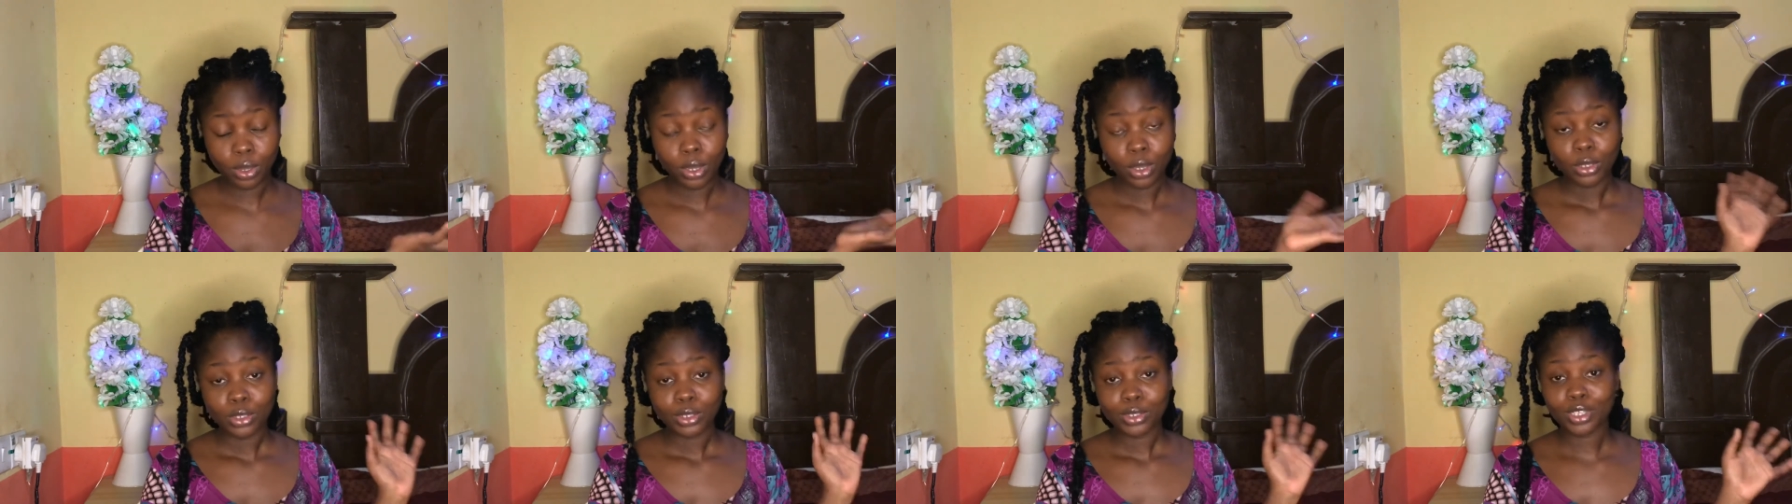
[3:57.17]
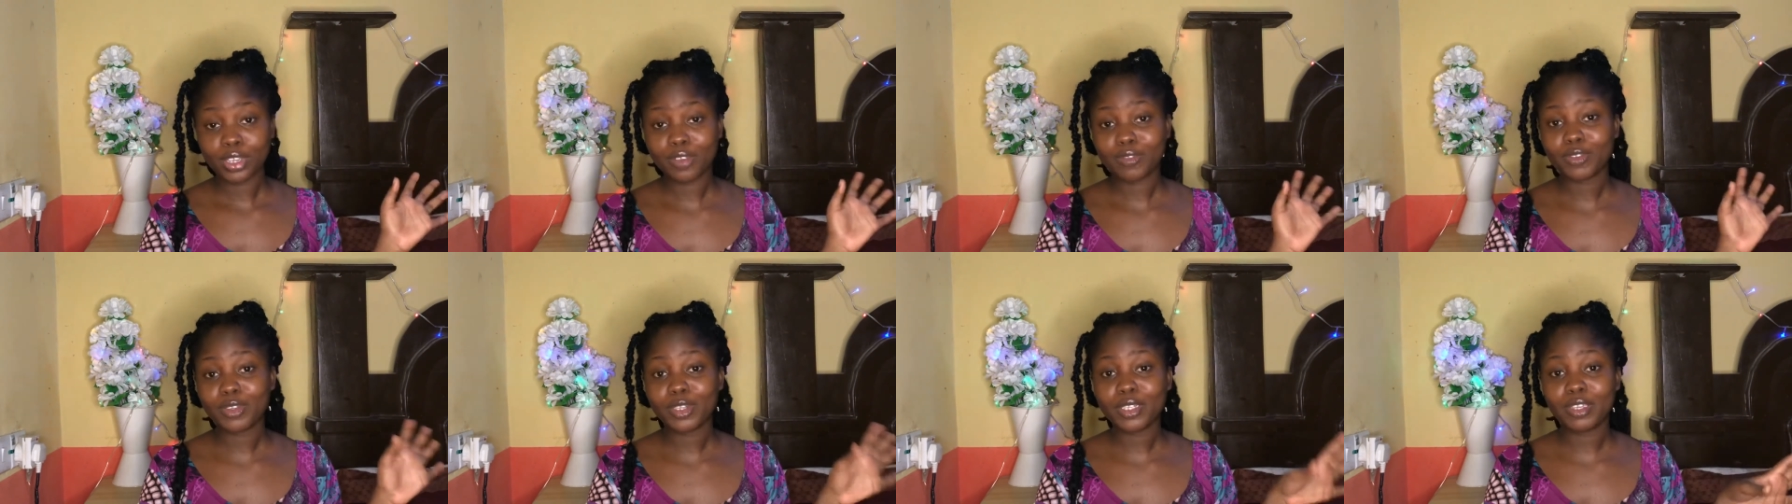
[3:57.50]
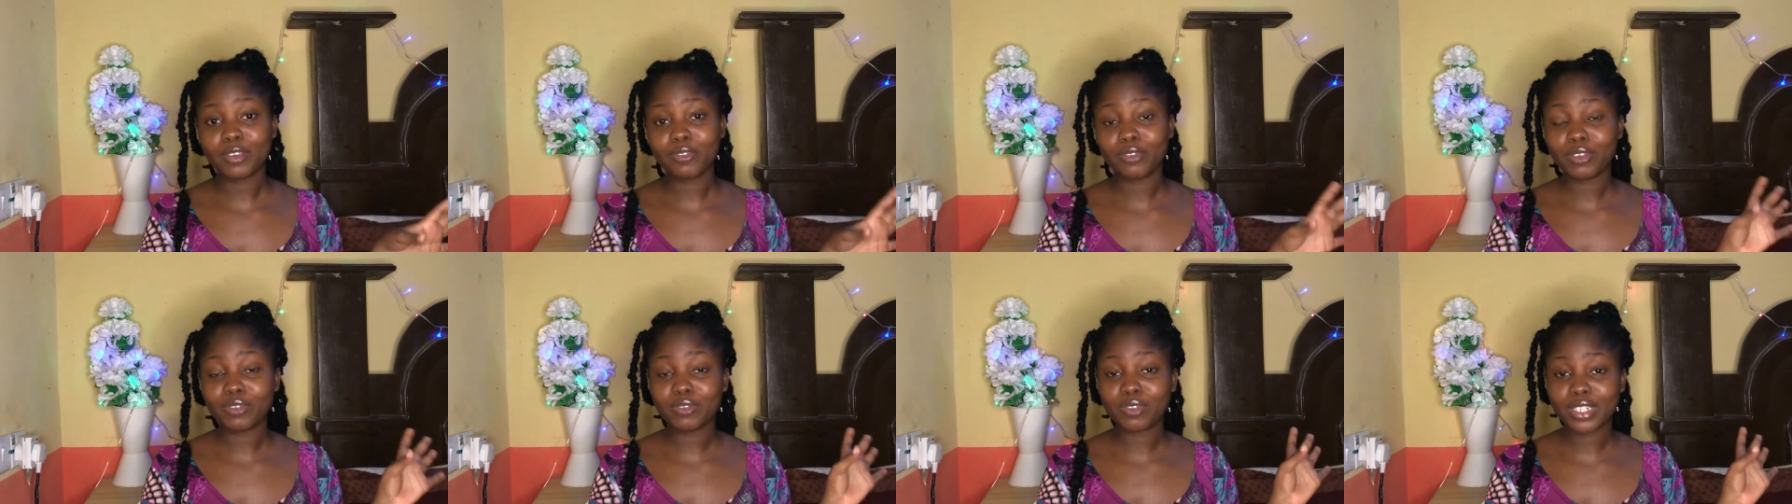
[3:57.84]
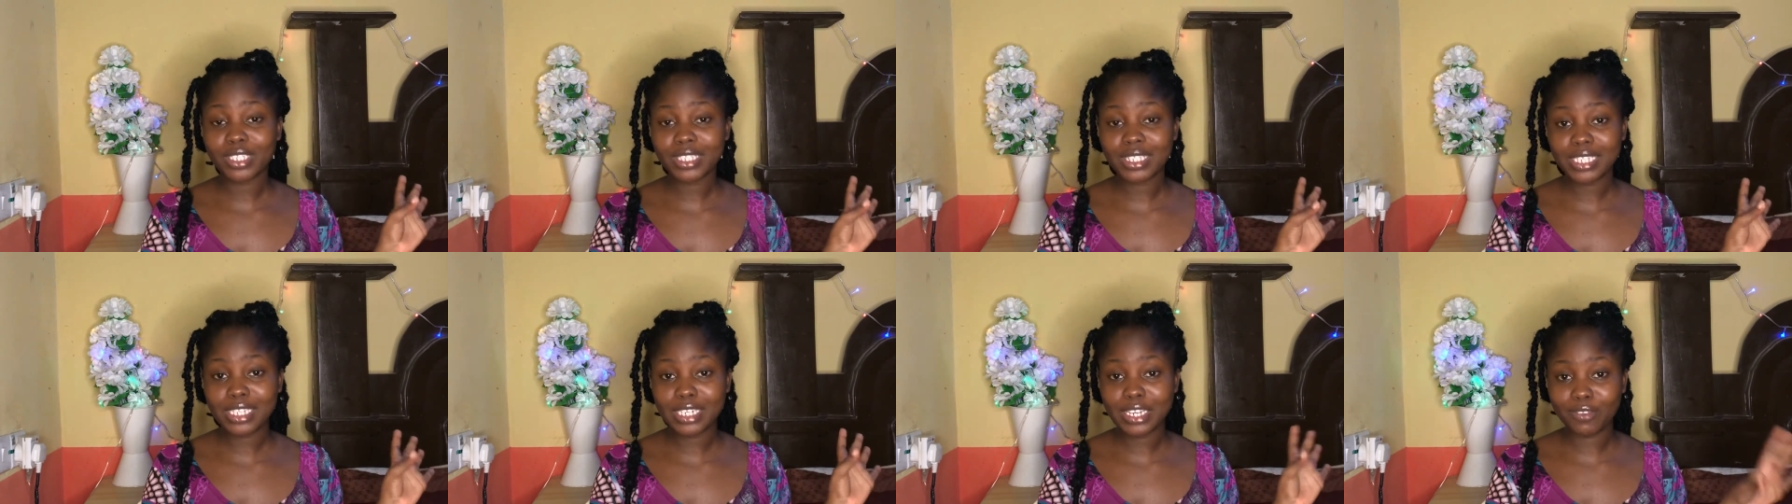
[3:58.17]
So if you've not
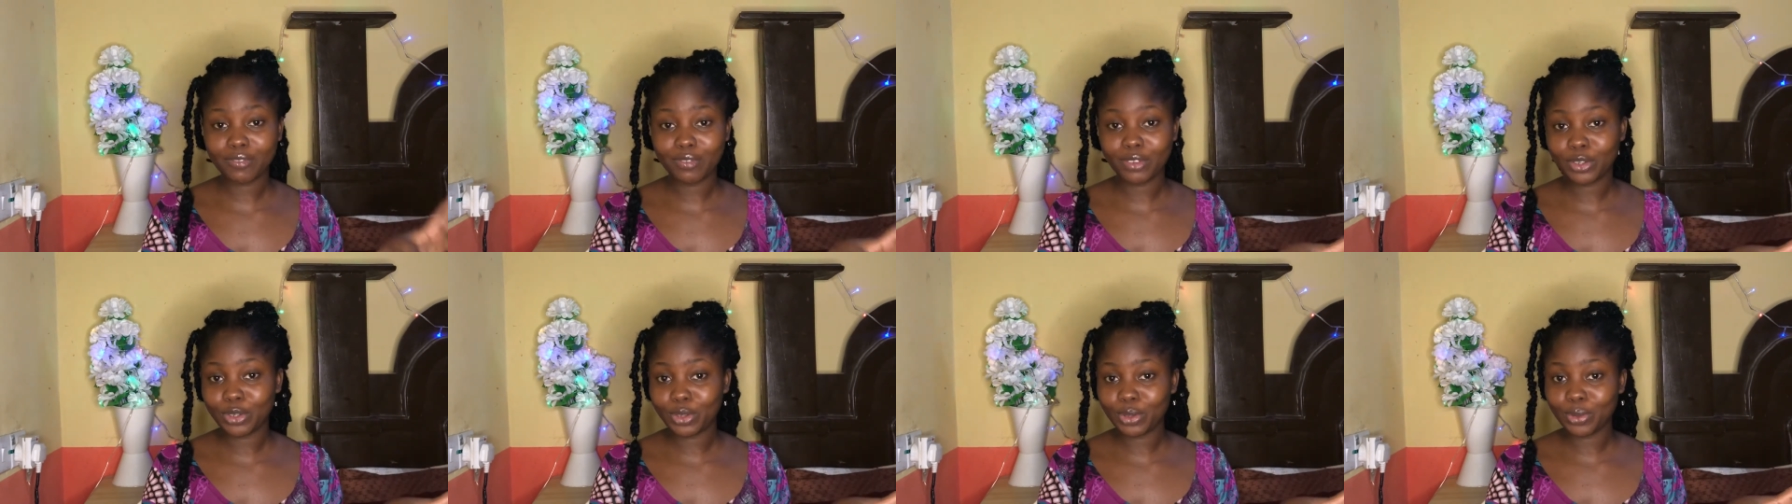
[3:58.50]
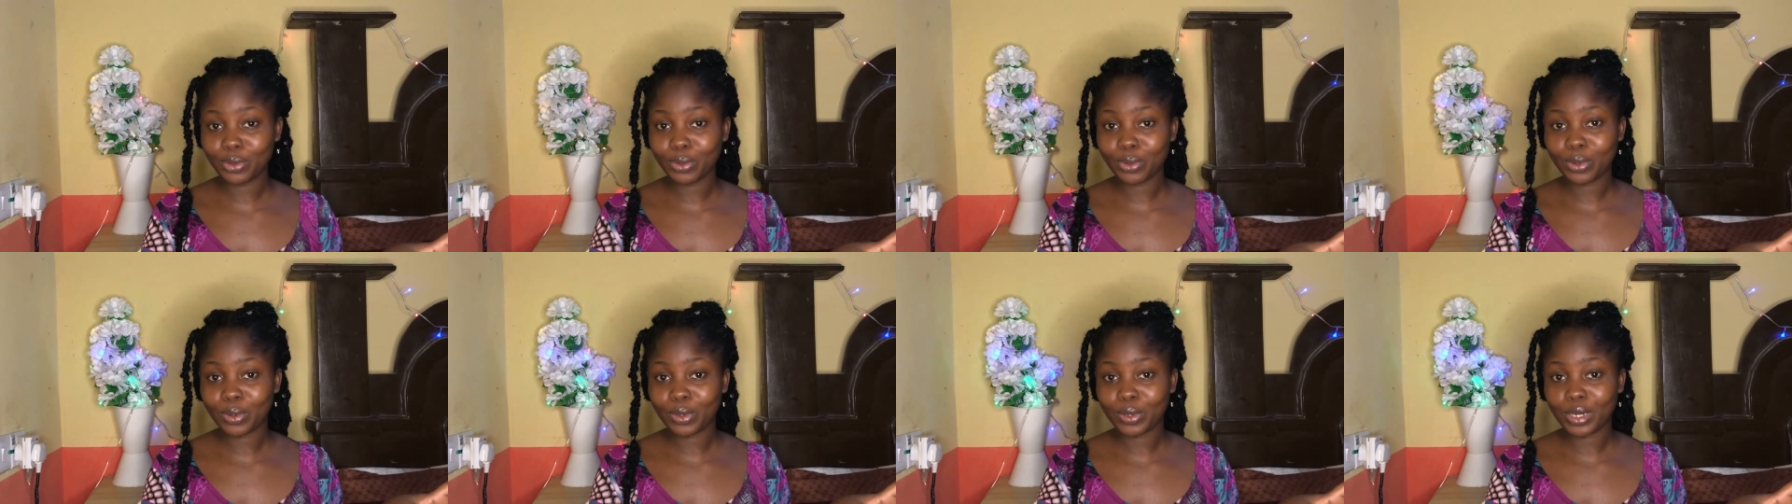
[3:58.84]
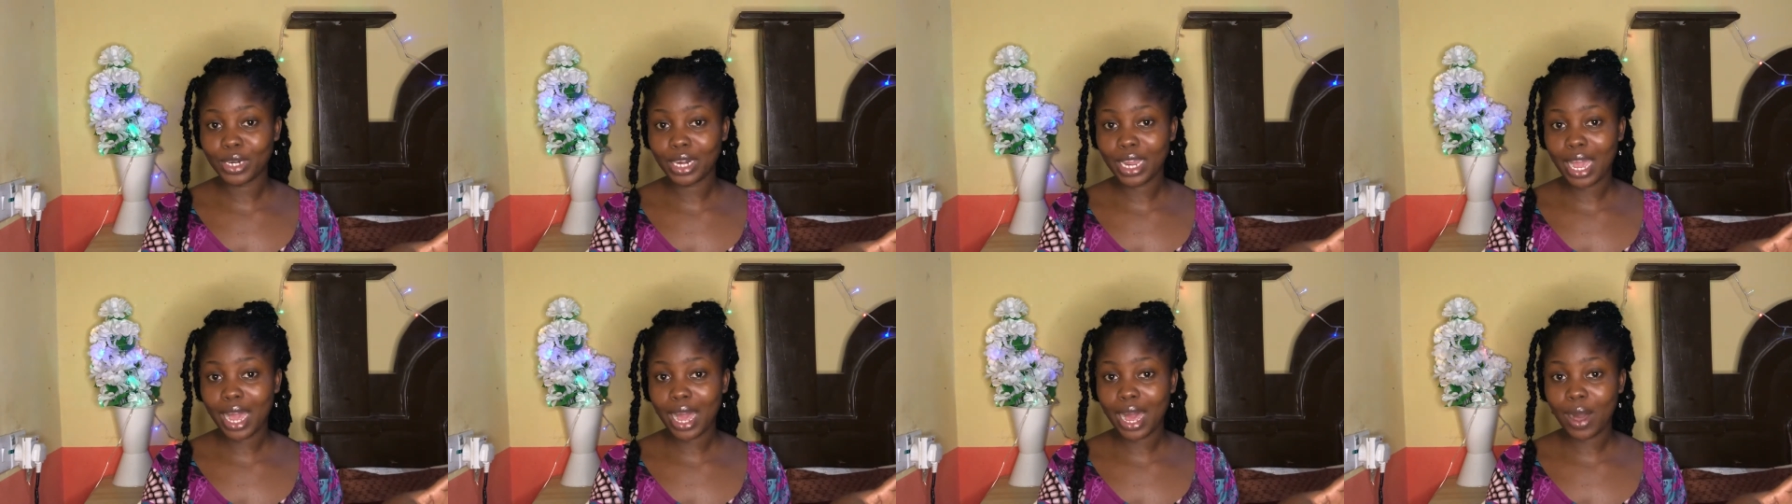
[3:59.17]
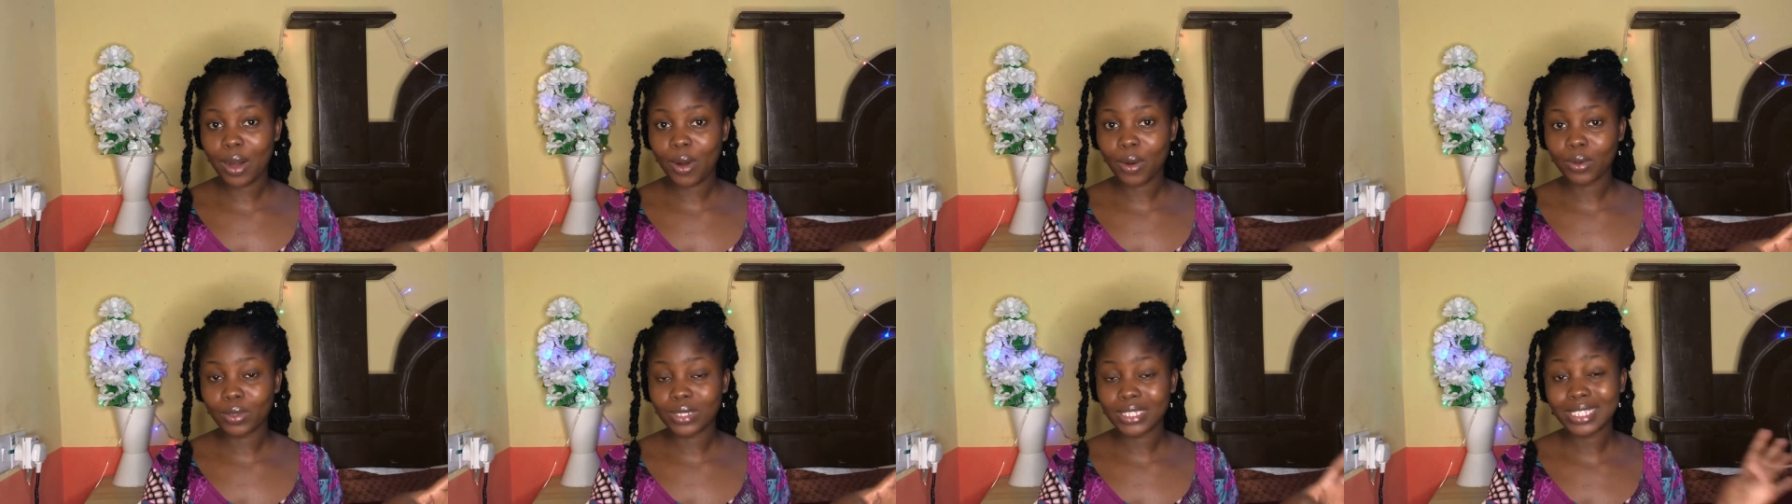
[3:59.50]
seen a video
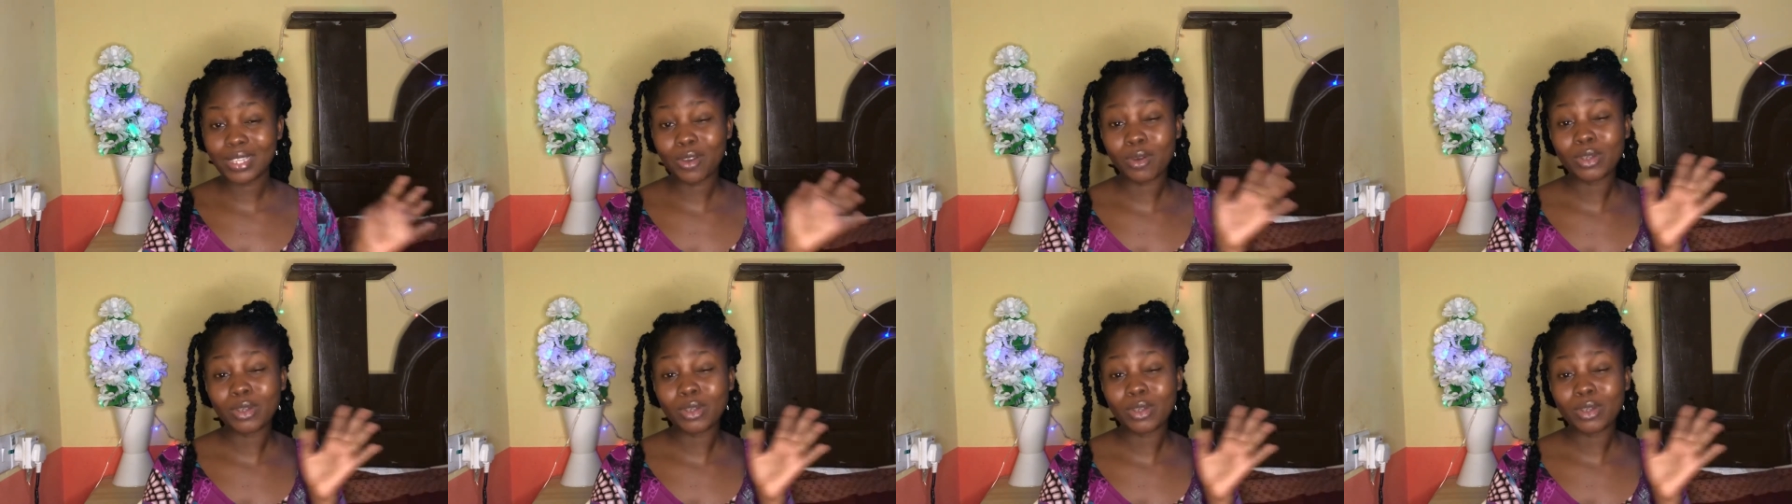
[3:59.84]
on